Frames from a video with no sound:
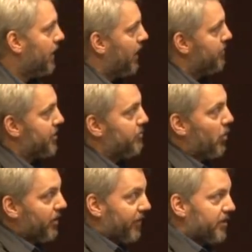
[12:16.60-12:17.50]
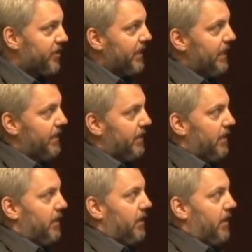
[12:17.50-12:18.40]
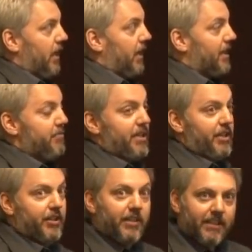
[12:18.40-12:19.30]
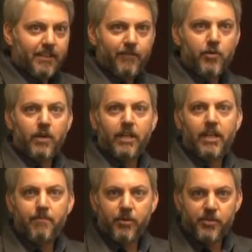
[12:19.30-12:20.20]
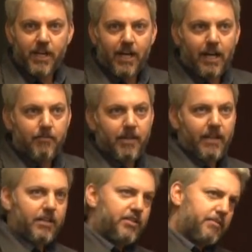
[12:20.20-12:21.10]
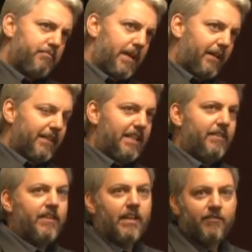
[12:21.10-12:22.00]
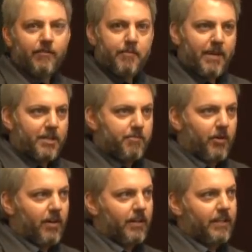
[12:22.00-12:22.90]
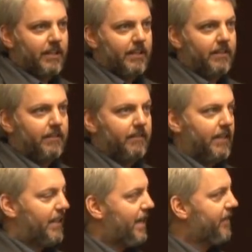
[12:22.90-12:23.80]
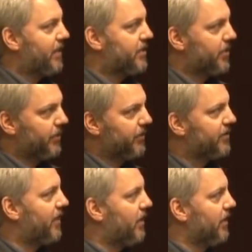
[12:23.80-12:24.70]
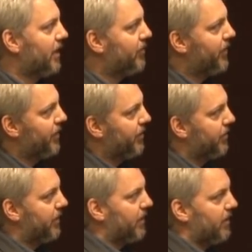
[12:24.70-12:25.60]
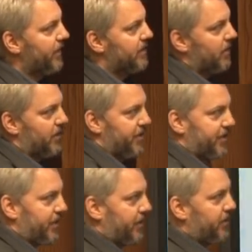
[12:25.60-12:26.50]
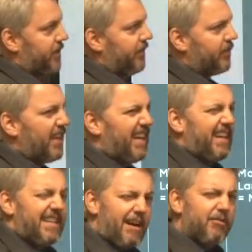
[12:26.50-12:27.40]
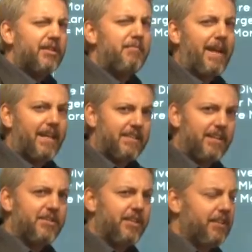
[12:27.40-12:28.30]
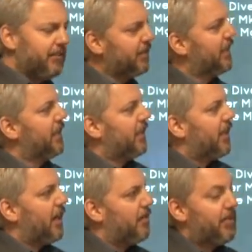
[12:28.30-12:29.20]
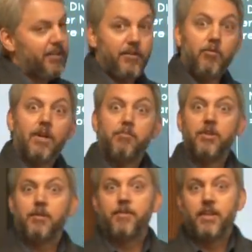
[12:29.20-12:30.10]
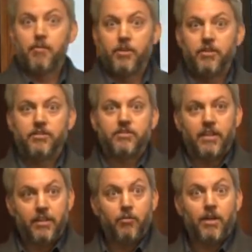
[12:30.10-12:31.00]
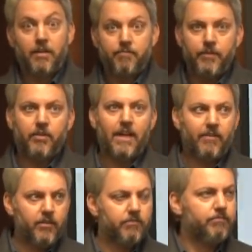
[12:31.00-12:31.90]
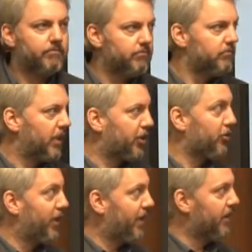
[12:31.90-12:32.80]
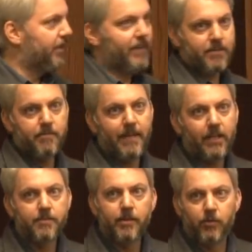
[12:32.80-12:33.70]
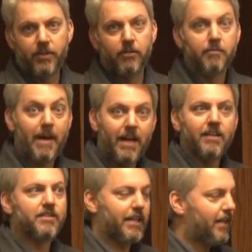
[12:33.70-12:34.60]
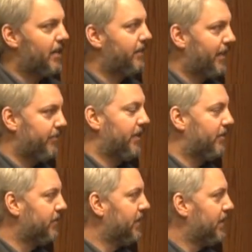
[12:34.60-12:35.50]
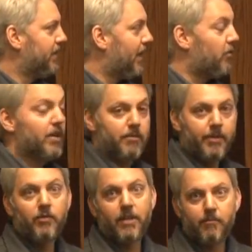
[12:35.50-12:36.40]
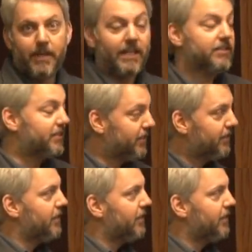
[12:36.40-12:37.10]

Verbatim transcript: Um, so more diversity uh, can be good if you want to keep your job and just barely deviate from the benchmark and, and have consultants fall in love with you and all these large institutions not really pay attention to you. Uh, but if you want to put up the numbers and you want to you know, have a, a career in investment management where you look back and say, hey, that, you know, I wanted to be one of the best,